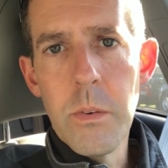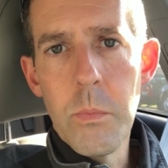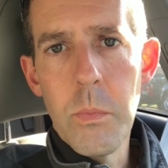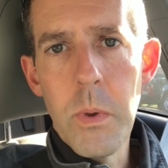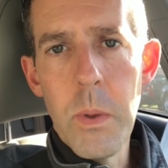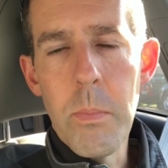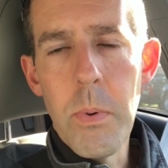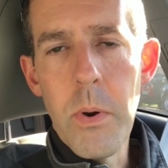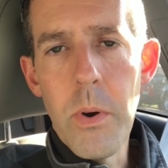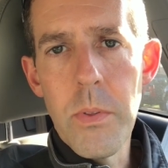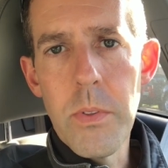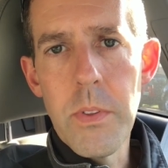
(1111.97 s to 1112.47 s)

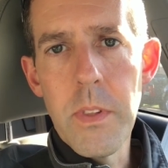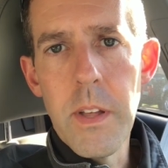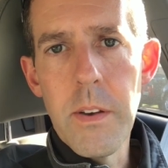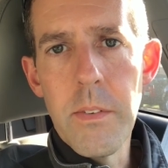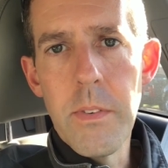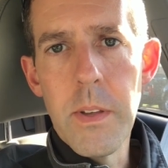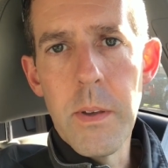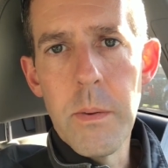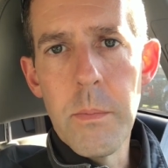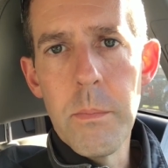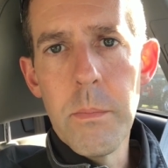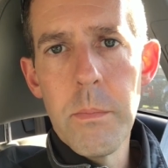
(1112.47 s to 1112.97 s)
we both love
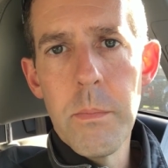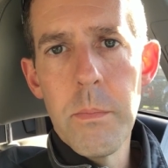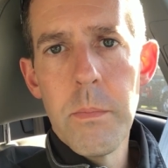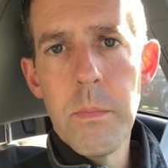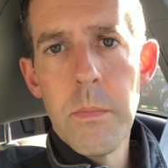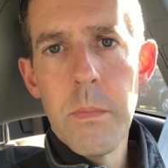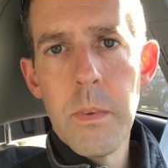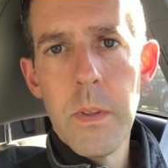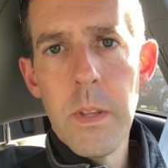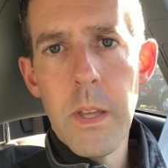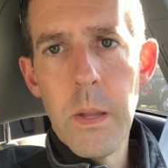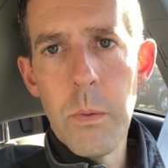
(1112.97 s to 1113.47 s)
him,
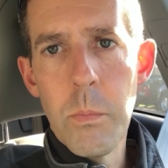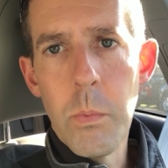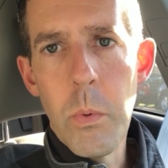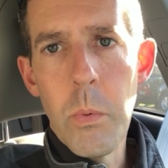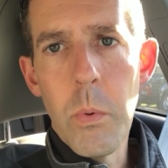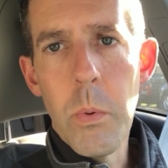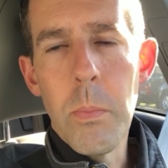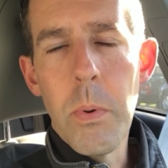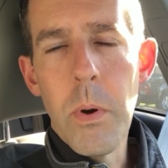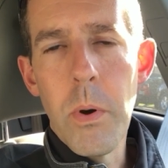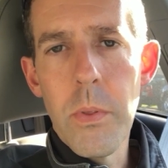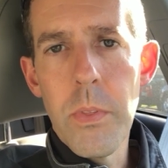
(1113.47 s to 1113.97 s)
and we
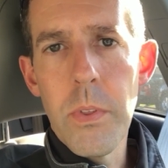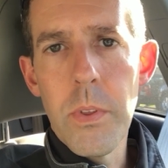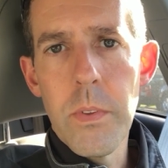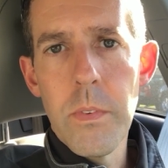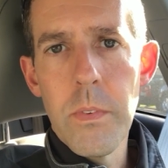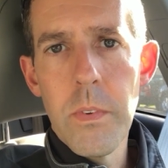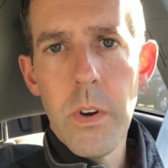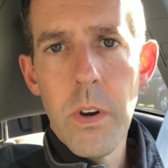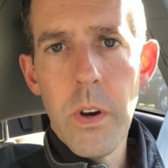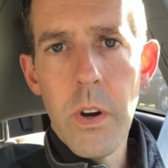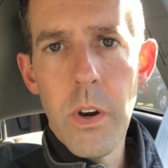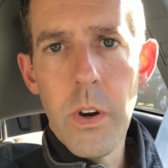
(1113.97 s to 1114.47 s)
will both
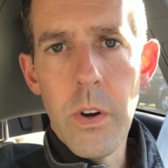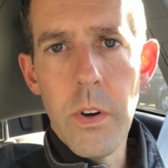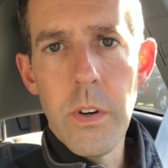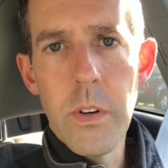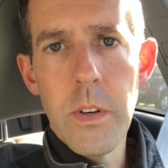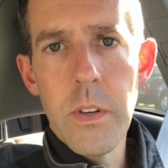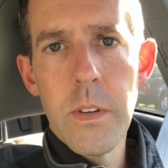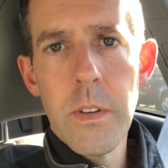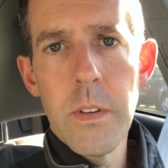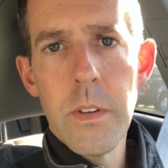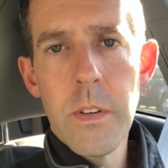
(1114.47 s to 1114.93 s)
hurt.